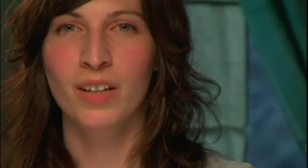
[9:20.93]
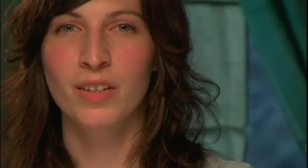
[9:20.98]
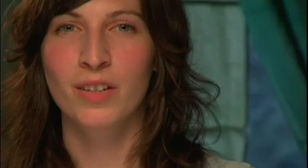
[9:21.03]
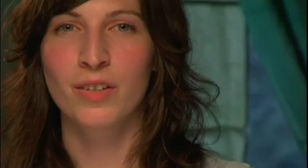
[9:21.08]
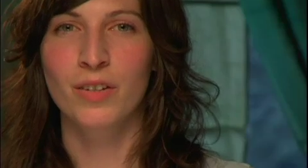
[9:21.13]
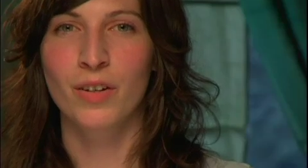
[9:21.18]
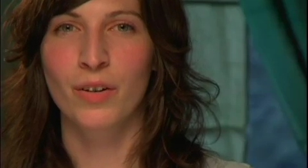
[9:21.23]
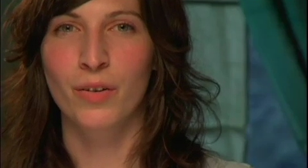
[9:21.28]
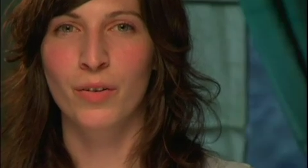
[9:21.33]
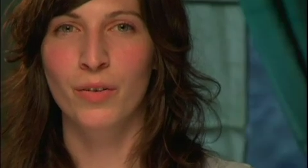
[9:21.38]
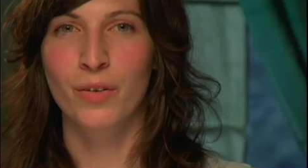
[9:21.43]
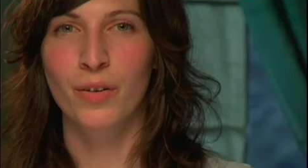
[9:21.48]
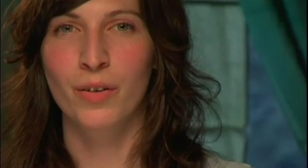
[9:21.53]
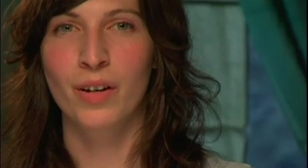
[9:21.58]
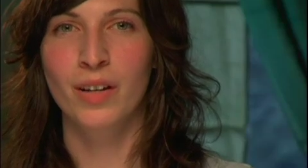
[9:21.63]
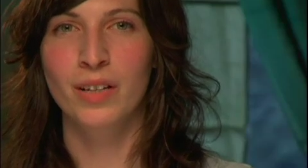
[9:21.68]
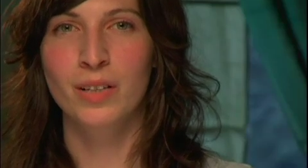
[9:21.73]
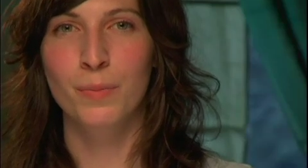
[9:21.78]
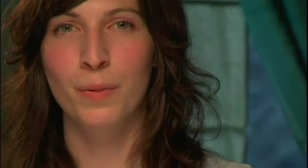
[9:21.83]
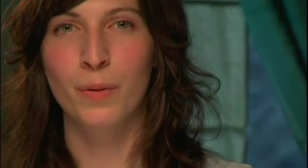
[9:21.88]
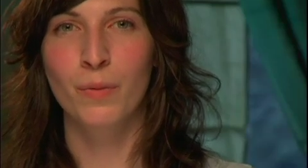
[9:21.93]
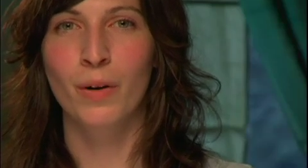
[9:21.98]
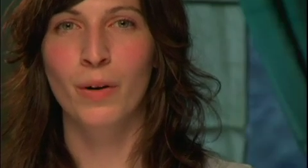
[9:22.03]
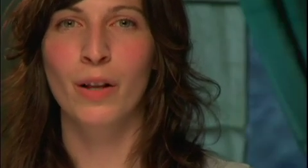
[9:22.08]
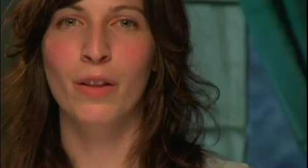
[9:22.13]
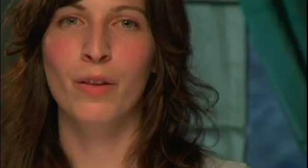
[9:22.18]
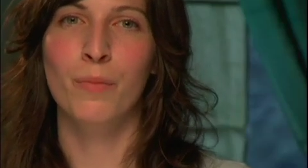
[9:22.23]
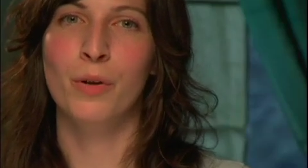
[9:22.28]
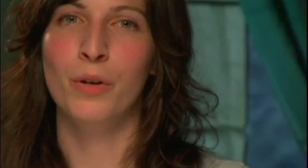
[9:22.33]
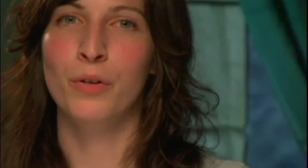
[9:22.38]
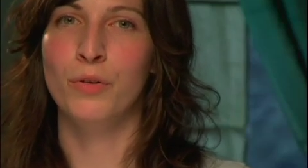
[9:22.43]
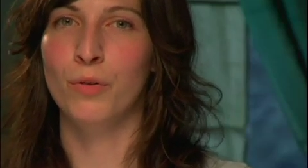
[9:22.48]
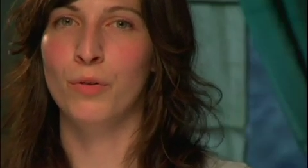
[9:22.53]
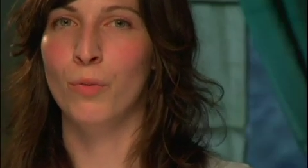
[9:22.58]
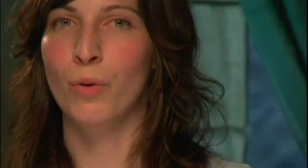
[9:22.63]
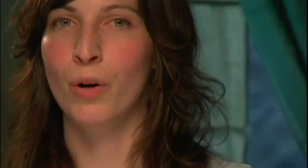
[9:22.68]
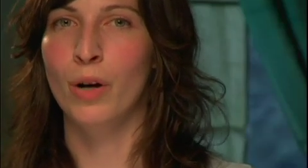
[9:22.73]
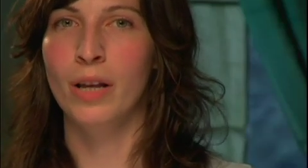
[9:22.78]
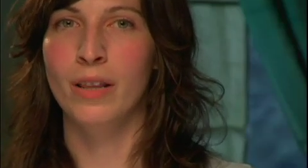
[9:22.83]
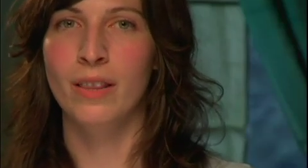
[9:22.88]
So it's been one of the most
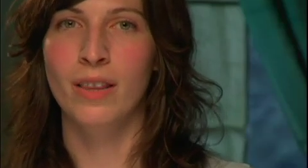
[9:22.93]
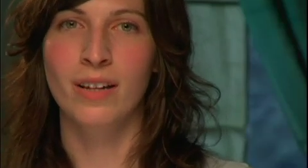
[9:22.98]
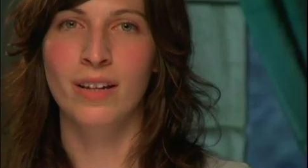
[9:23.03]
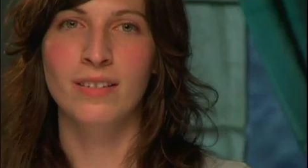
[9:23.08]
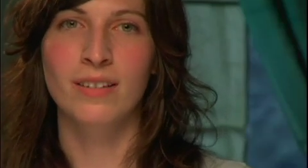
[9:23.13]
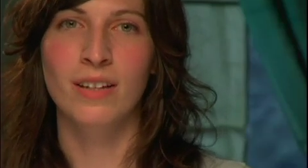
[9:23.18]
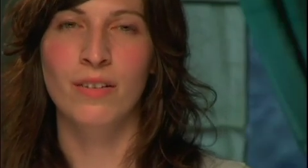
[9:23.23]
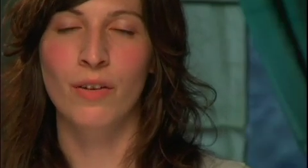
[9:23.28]
rewarding things